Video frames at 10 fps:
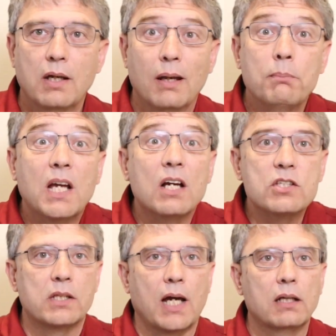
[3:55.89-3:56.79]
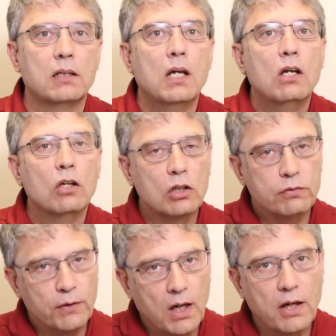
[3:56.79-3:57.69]
And because of that, look
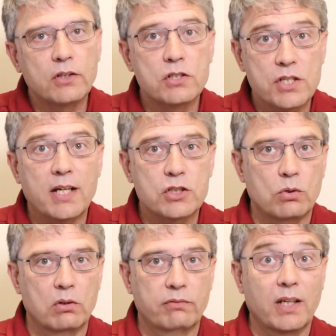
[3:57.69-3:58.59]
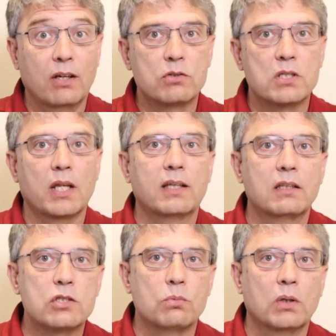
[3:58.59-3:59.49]
for other tech short videos like
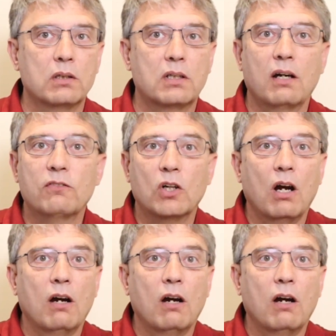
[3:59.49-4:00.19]
this one to cover